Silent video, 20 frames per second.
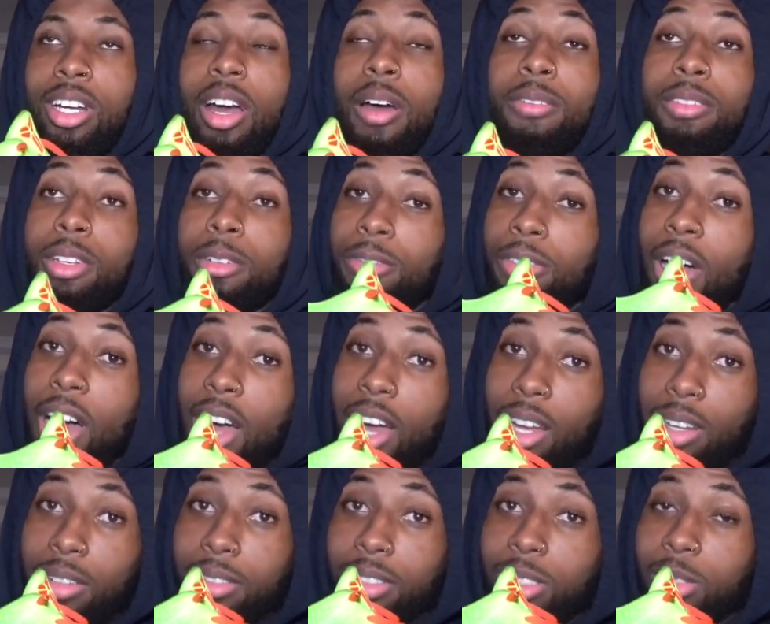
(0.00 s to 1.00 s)
of the
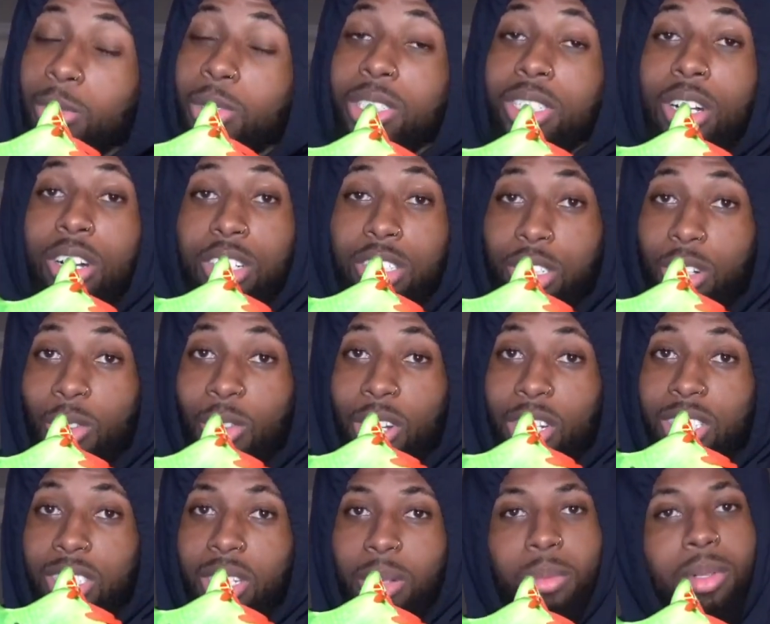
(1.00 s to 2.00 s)
5s, which are also
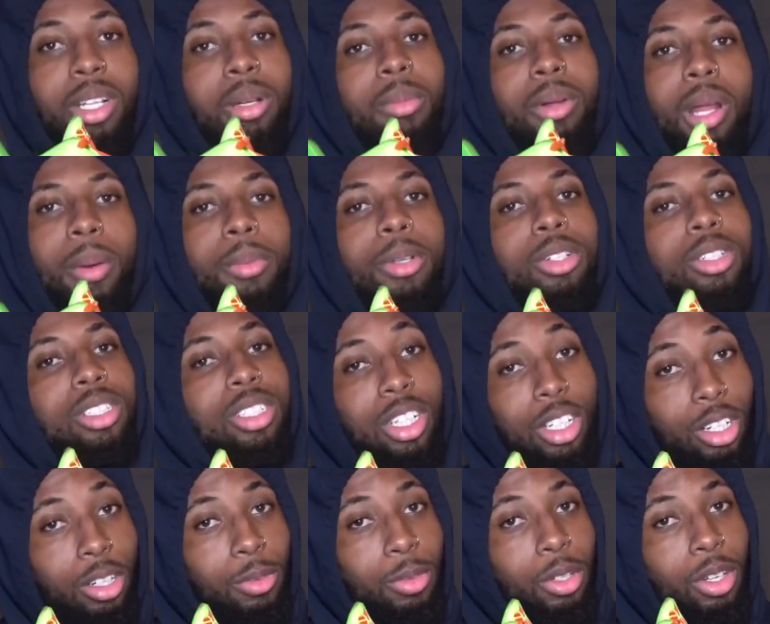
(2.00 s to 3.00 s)
really similar, but I'm gonna do a
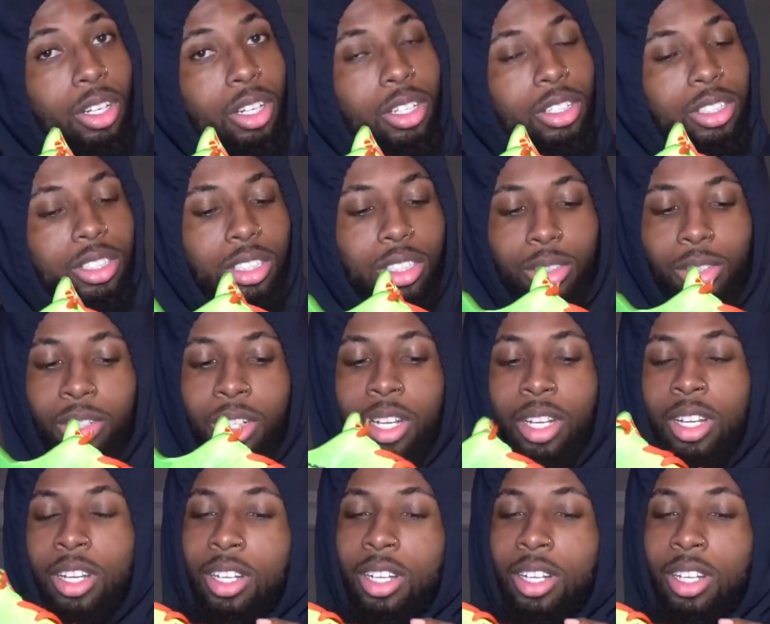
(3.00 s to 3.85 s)
sneaker review on those too.